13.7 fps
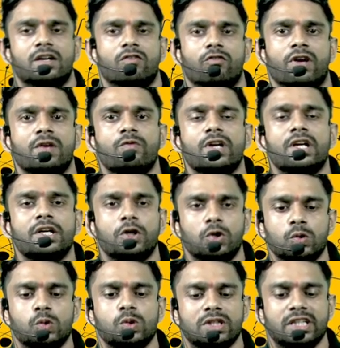when we
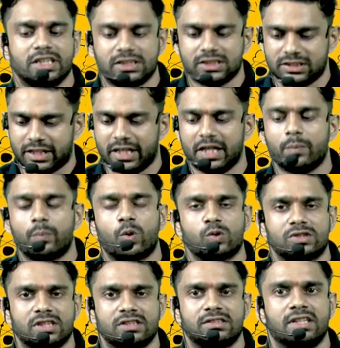do these training
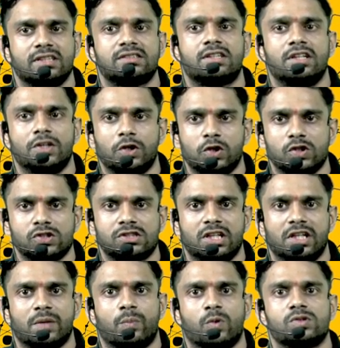processes continuous
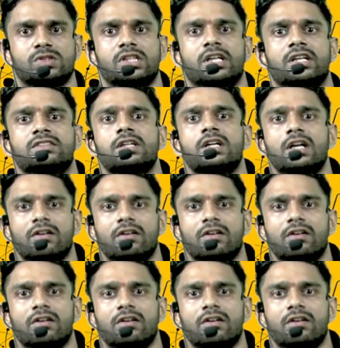training process